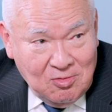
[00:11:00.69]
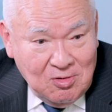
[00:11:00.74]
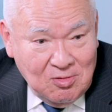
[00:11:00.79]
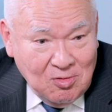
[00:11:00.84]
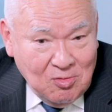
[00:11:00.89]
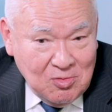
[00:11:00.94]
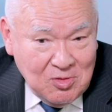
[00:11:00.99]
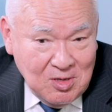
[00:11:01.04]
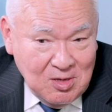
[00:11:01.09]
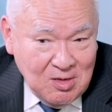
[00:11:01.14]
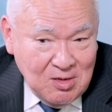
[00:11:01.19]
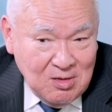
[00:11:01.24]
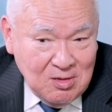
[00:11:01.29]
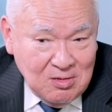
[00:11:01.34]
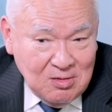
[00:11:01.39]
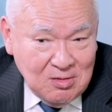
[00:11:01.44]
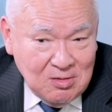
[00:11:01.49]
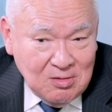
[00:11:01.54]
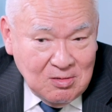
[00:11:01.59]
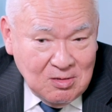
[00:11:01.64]

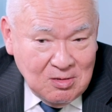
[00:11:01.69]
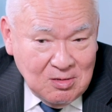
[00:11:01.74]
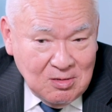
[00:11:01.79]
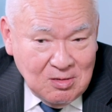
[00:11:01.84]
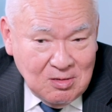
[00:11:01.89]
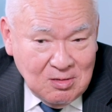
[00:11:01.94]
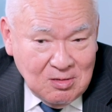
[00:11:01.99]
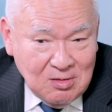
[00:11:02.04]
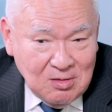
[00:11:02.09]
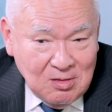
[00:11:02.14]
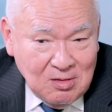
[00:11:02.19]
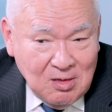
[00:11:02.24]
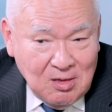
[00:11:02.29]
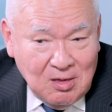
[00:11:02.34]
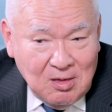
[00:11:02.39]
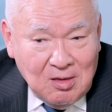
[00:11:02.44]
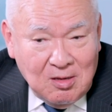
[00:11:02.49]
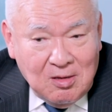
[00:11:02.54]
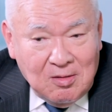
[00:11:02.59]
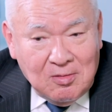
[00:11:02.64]
the
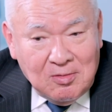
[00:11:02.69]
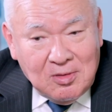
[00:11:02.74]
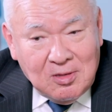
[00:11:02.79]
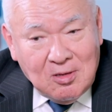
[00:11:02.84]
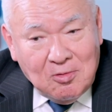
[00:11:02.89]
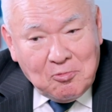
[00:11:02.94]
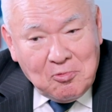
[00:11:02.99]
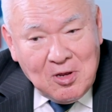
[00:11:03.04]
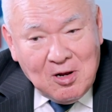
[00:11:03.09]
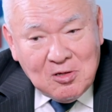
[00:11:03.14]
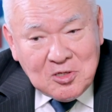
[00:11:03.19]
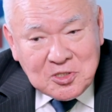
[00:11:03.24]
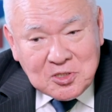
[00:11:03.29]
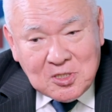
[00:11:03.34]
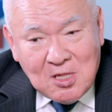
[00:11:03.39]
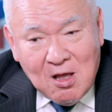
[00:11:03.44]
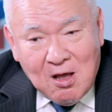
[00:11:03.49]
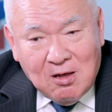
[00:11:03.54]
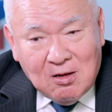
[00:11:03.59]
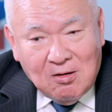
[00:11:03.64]
real
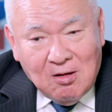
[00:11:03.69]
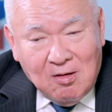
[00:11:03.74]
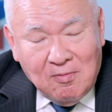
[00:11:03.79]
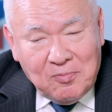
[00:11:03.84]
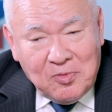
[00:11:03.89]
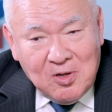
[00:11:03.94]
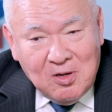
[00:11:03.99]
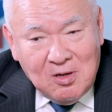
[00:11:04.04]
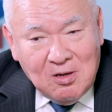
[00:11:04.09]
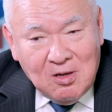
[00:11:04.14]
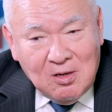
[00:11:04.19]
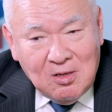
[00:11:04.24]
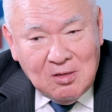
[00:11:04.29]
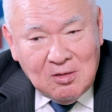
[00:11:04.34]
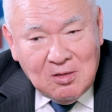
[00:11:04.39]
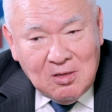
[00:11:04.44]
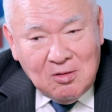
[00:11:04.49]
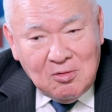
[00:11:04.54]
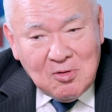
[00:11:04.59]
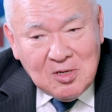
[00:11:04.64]
start of the
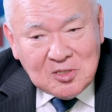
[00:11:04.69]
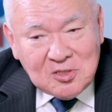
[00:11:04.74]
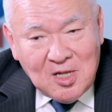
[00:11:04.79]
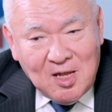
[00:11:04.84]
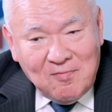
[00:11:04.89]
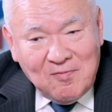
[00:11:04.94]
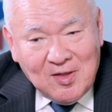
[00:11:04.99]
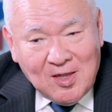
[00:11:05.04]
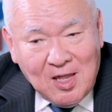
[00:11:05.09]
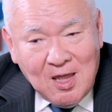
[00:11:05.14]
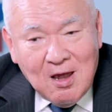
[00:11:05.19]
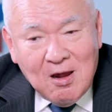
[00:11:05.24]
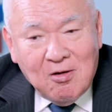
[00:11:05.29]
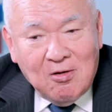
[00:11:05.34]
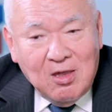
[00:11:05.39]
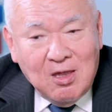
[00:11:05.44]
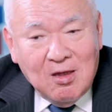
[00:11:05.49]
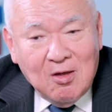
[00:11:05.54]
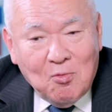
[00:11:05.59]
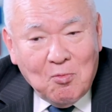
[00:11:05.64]
U.S. Navy
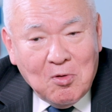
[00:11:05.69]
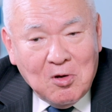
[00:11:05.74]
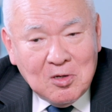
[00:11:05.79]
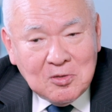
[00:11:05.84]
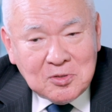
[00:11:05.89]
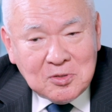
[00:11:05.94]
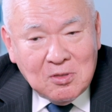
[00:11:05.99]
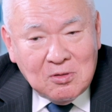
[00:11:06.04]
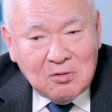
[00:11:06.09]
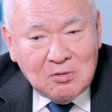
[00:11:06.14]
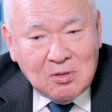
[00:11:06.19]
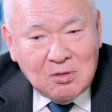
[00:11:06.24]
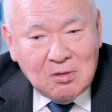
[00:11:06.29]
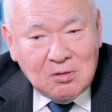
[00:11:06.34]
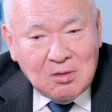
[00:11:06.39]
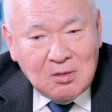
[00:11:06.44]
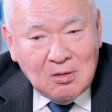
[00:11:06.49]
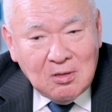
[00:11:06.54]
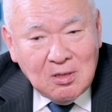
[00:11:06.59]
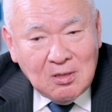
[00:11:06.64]
carrier was
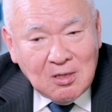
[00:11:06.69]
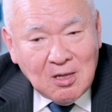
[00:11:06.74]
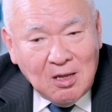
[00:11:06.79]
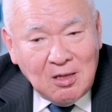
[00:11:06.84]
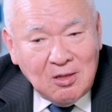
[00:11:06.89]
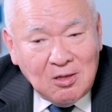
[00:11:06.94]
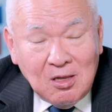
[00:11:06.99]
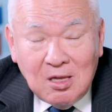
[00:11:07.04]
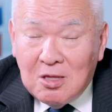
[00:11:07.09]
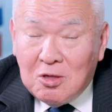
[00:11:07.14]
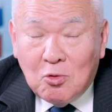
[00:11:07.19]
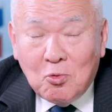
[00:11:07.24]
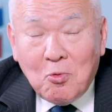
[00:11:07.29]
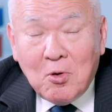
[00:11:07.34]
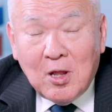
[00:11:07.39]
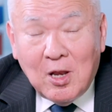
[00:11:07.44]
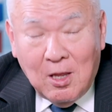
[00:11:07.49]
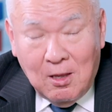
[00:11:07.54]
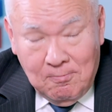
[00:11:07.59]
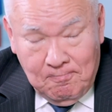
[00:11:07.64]

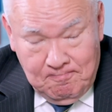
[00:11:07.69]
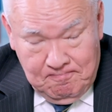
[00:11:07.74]
1920.